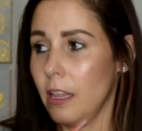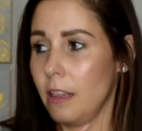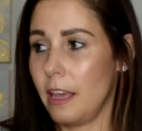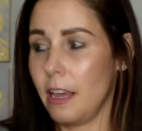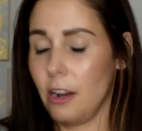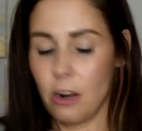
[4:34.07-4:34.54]

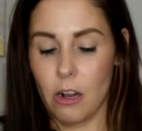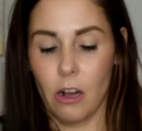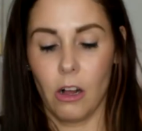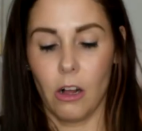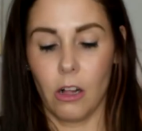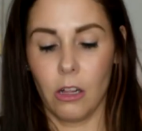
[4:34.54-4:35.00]
they are
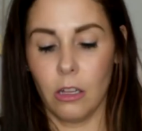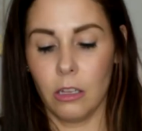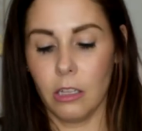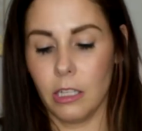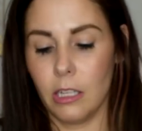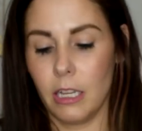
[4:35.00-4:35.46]

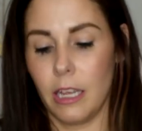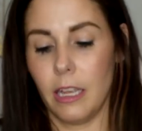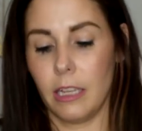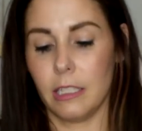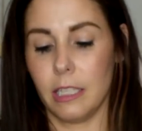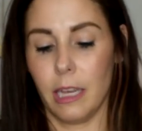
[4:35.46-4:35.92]
all,
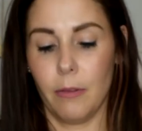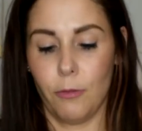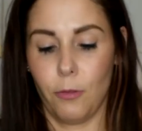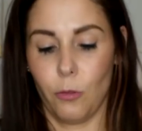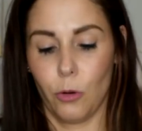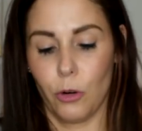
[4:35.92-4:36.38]
except
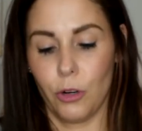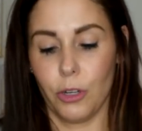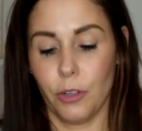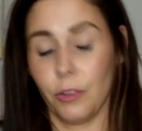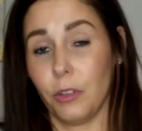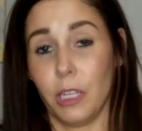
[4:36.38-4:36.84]
for
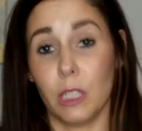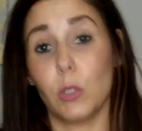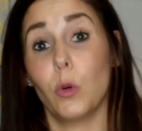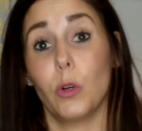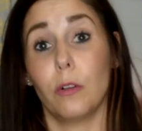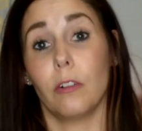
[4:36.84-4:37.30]
like
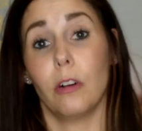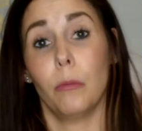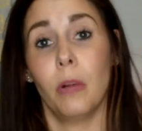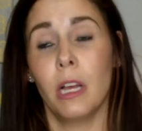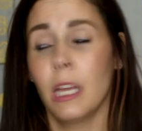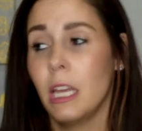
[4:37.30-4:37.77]
2 of
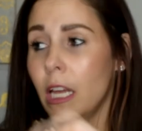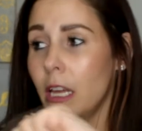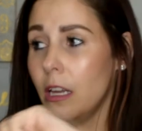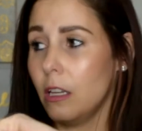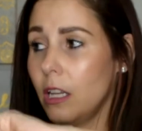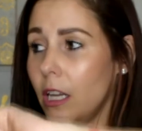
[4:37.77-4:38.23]
them,
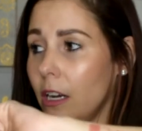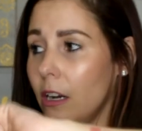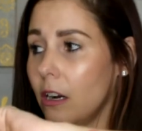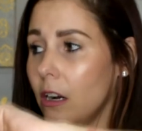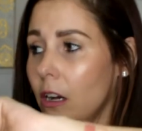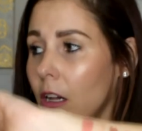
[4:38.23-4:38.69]
they
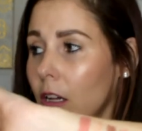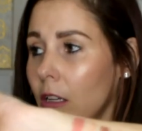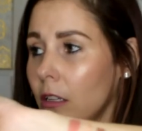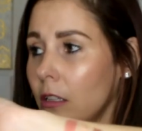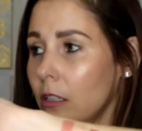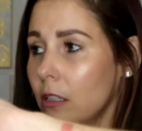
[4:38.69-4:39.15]
are
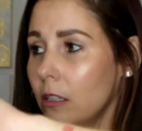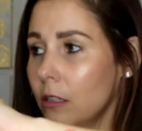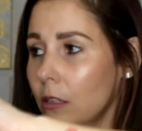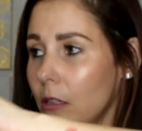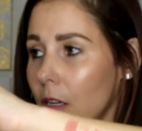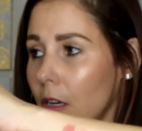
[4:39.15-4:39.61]
all
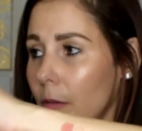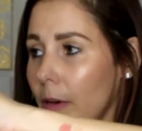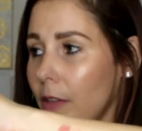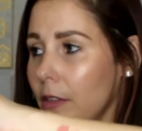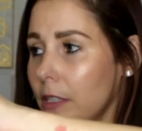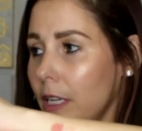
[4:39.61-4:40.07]

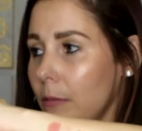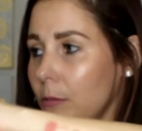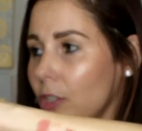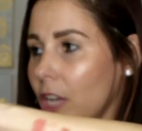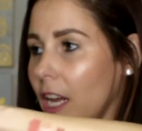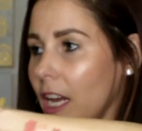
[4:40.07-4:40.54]
about the same
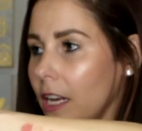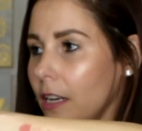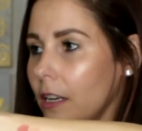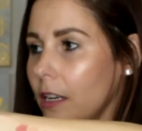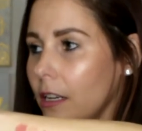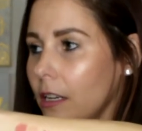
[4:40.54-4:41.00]
shade.